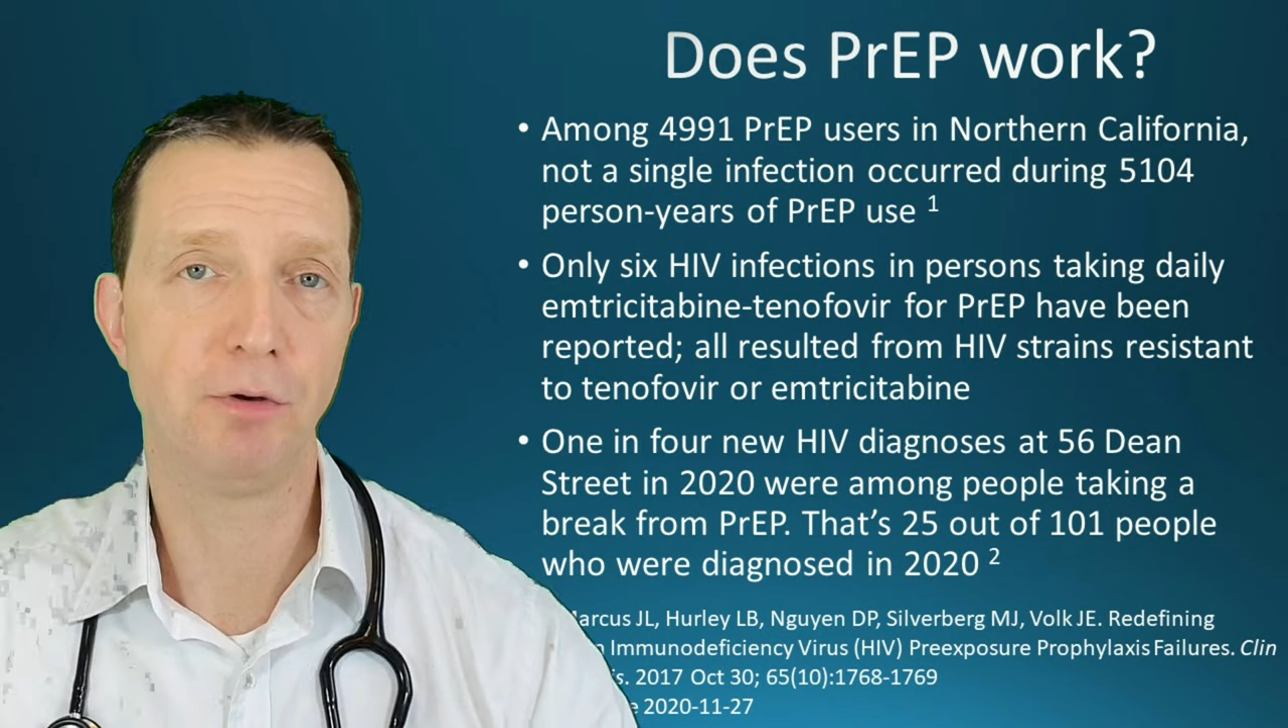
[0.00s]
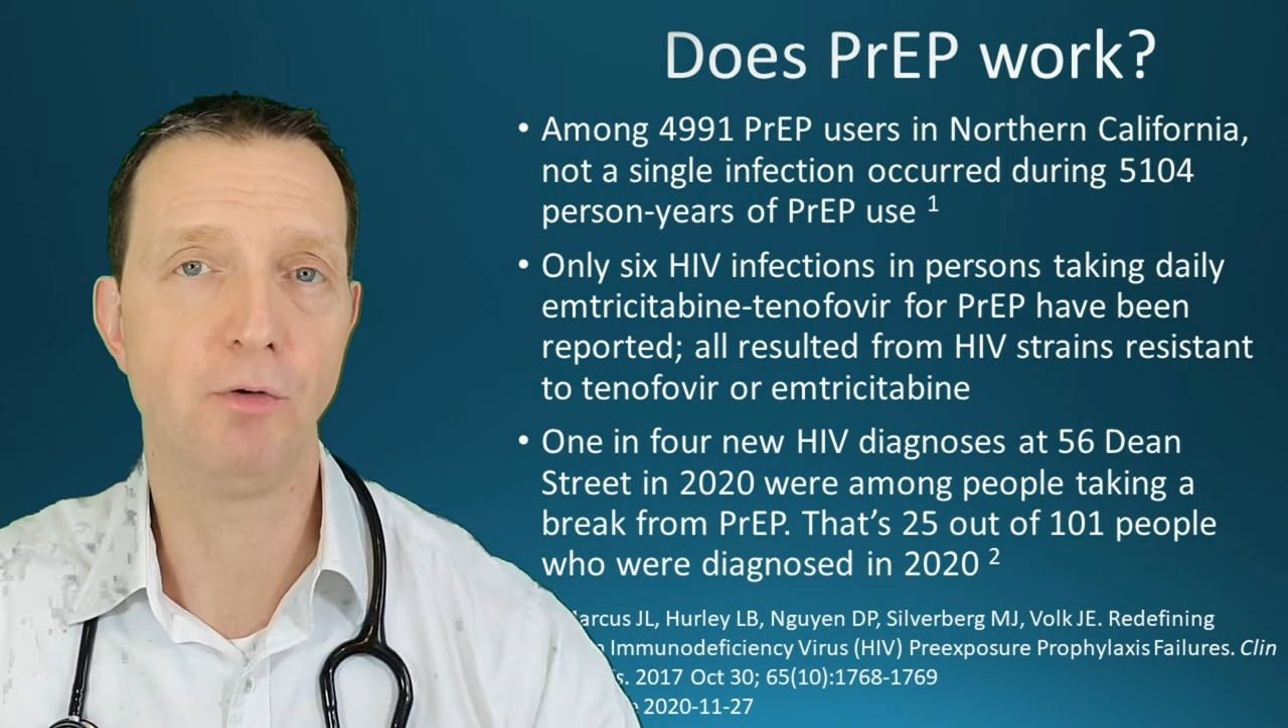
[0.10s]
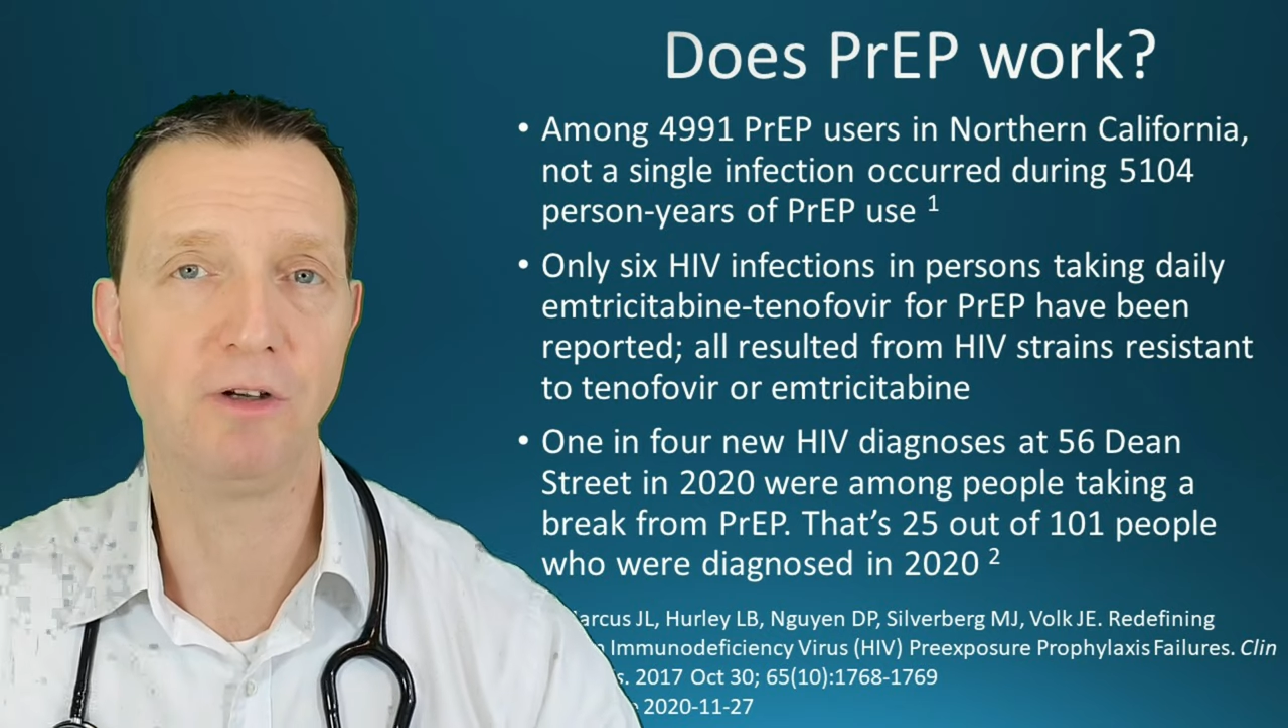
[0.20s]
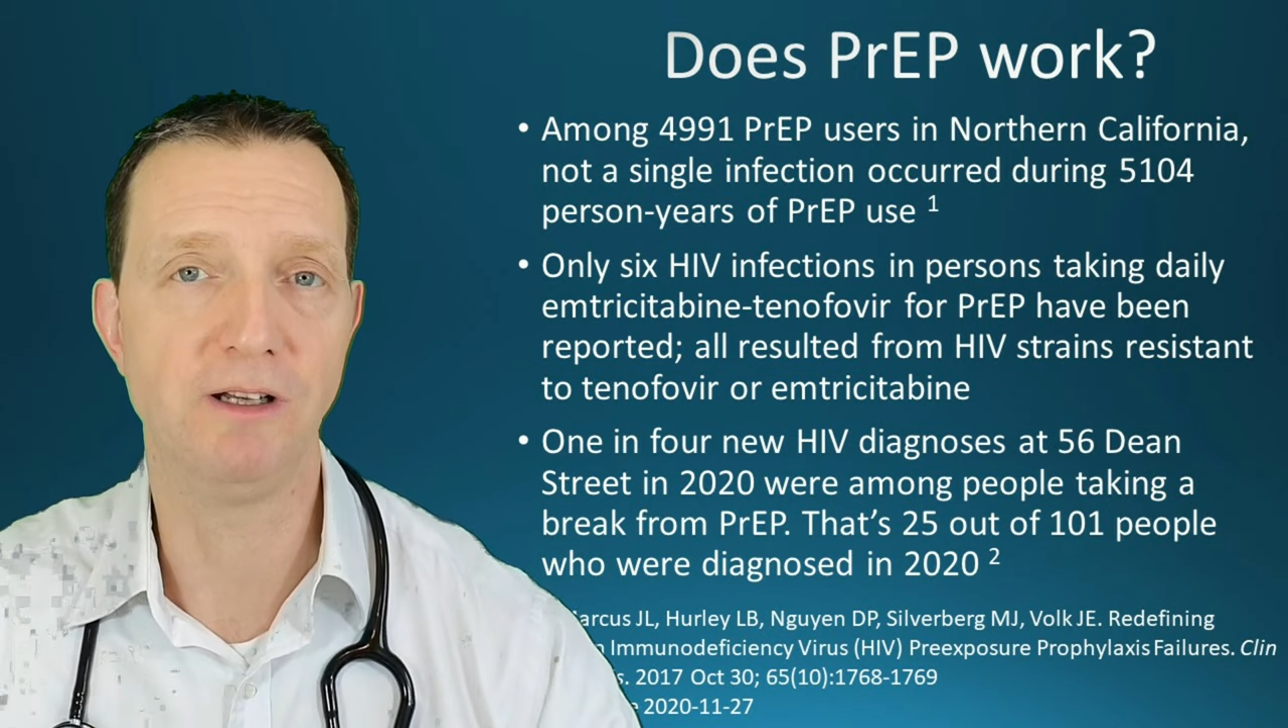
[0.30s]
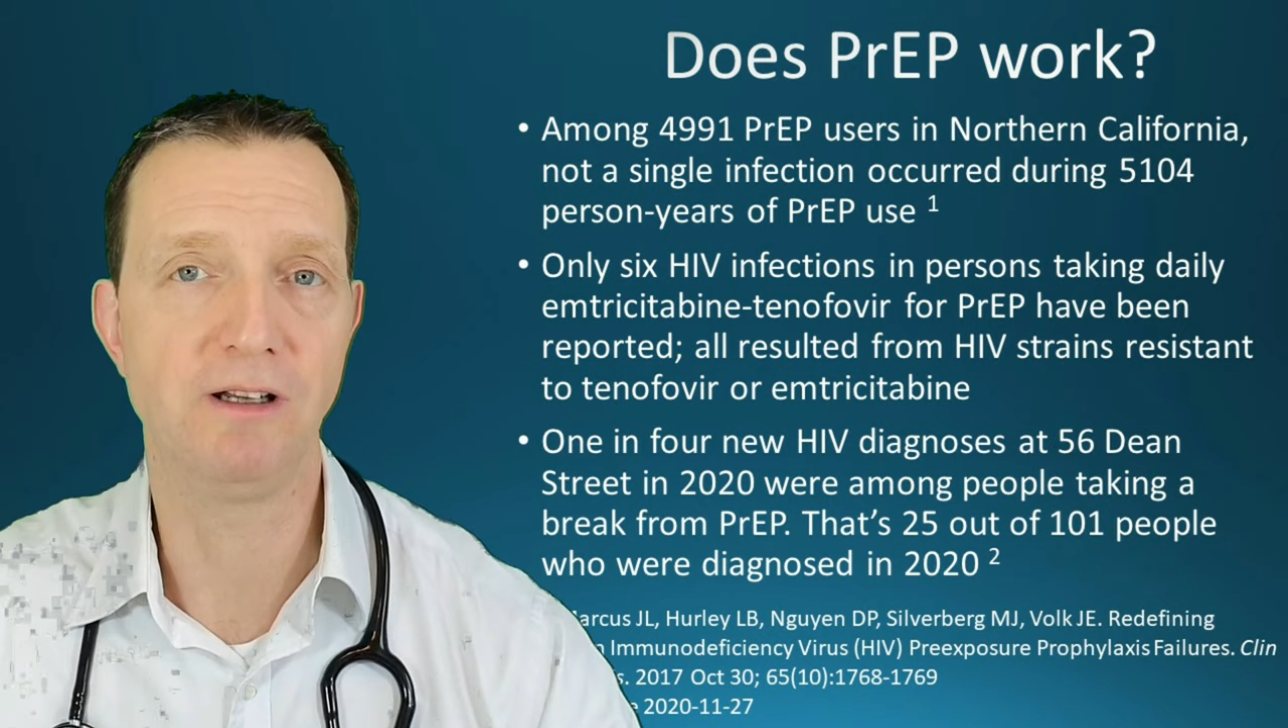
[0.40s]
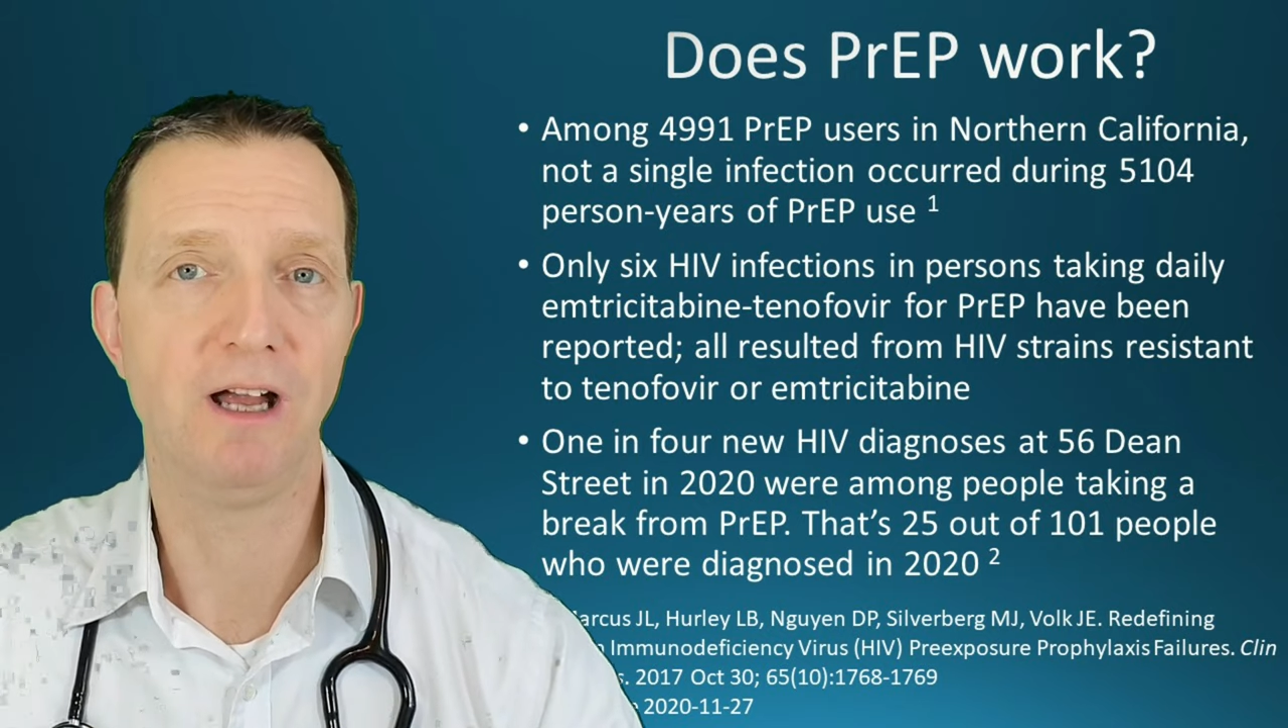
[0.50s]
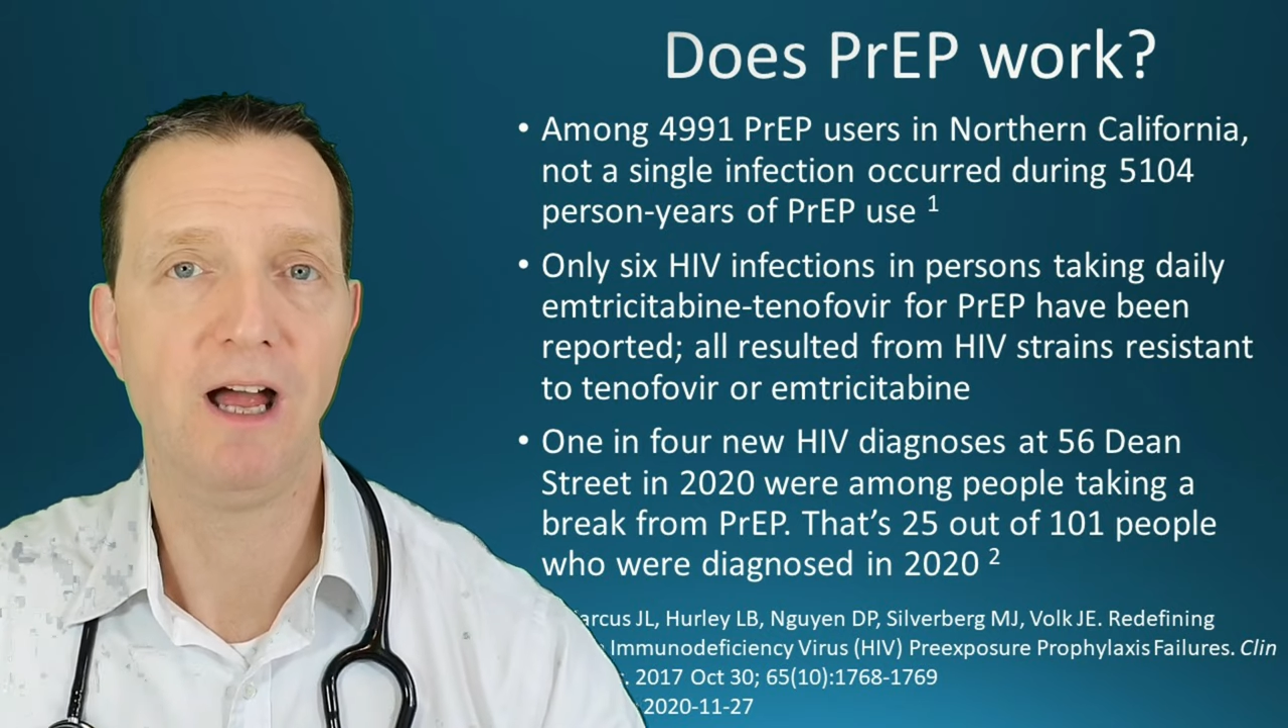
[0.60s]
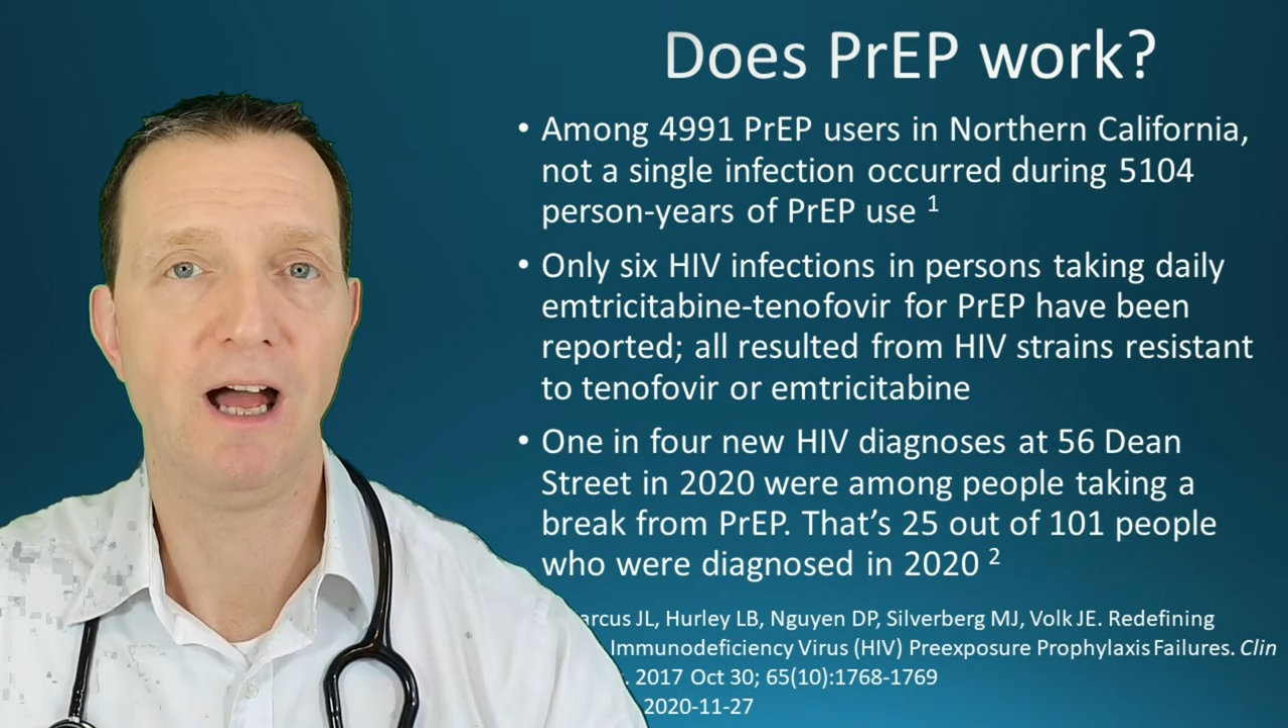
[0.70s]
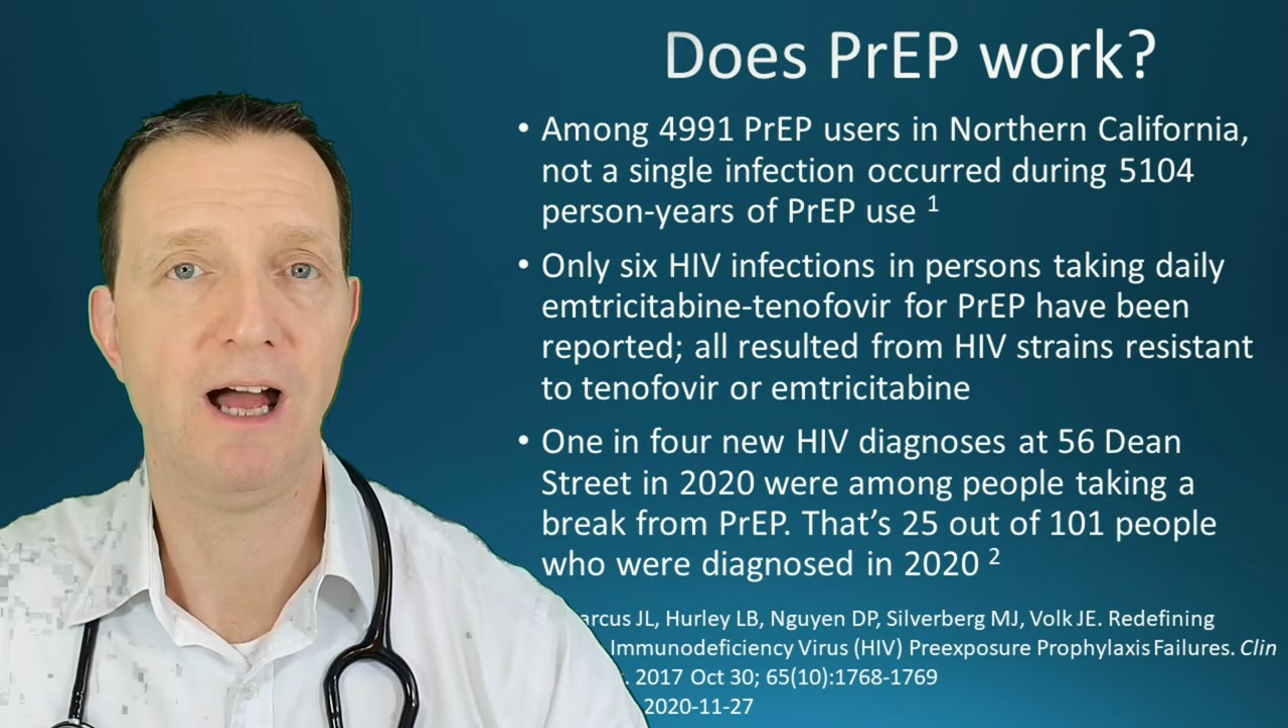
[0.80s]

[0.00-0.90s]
reported.